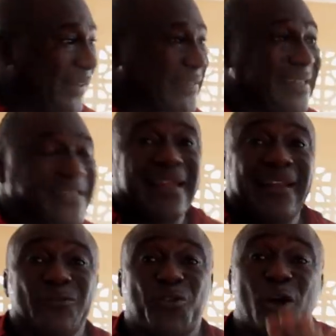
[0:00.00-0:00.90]
around, it says,
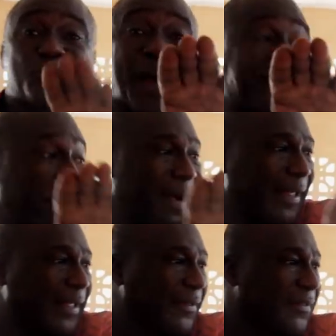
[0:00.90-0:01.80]
"Those who have the
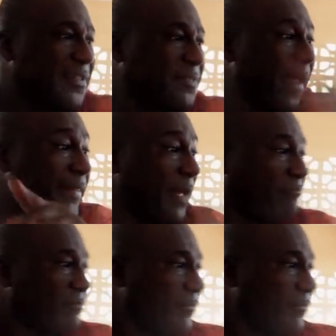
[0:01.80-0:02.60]
mark, spare them.